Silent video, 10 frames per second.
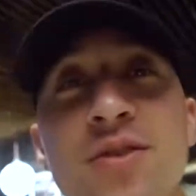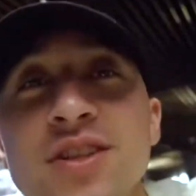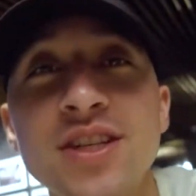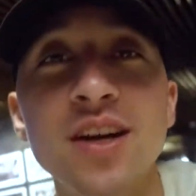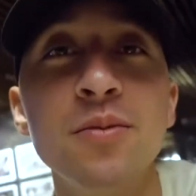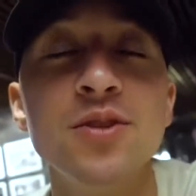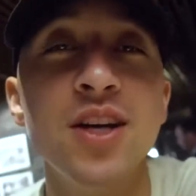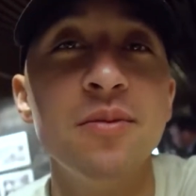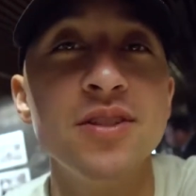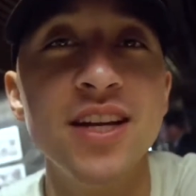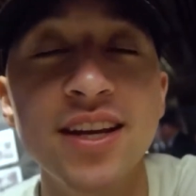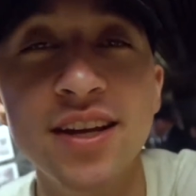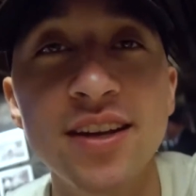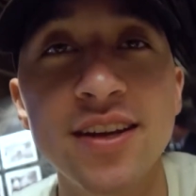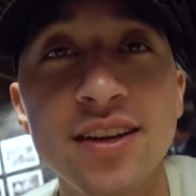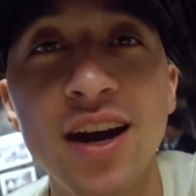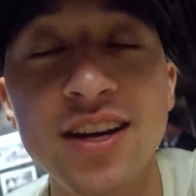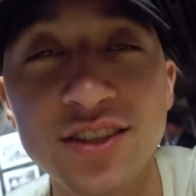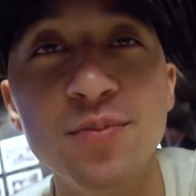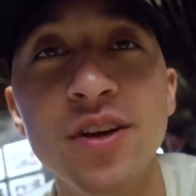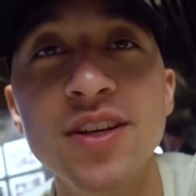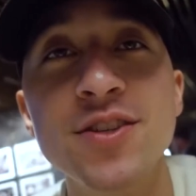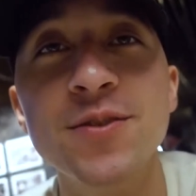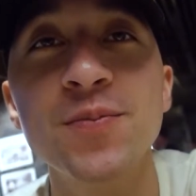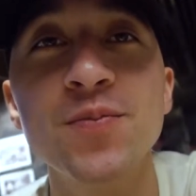doing a terrible job at taking Isaac's place.